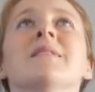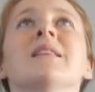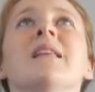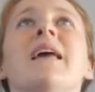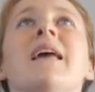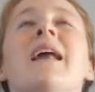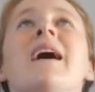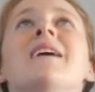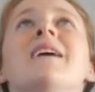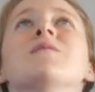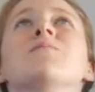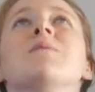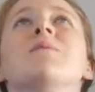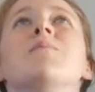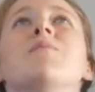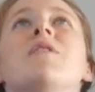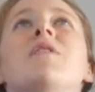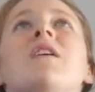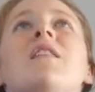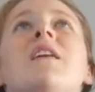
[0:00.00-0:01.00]
and as we
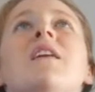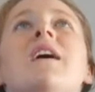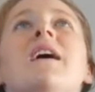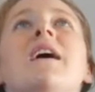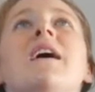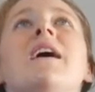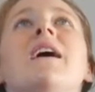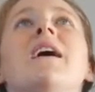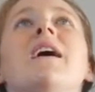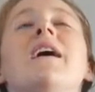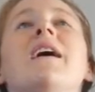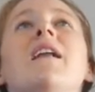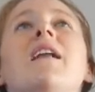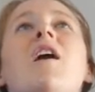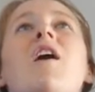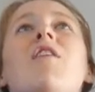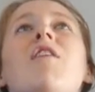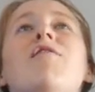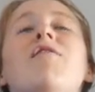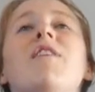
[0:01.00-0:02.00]
breathe in,
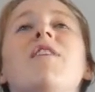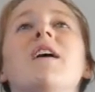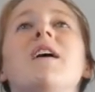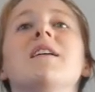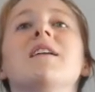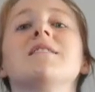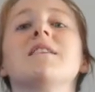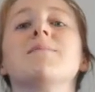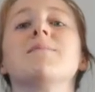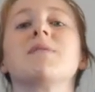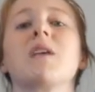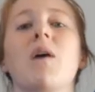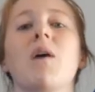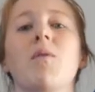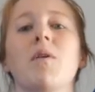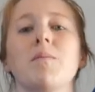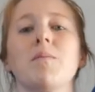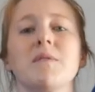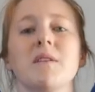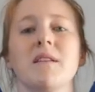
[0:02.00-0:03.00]
our fingertips go
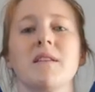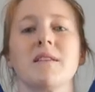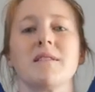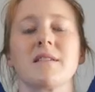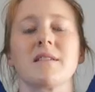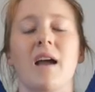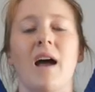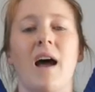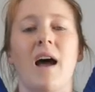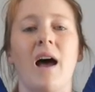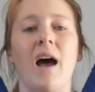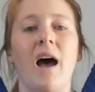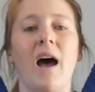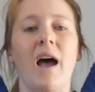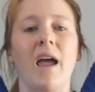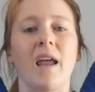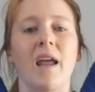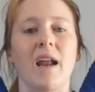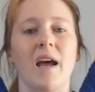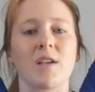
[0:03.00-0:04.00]
up to the sky,
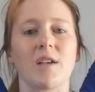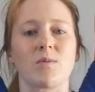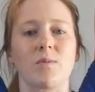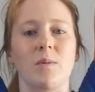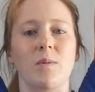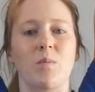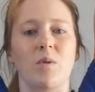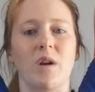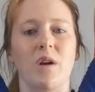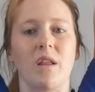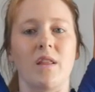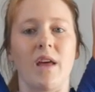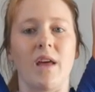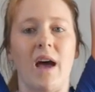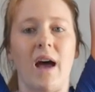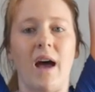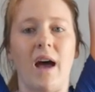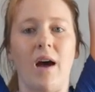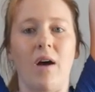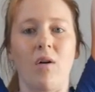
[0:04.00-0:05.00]
and as we breathe
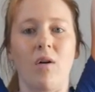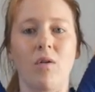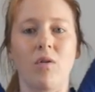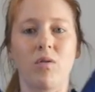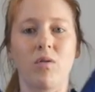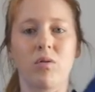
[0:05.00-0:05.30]
out,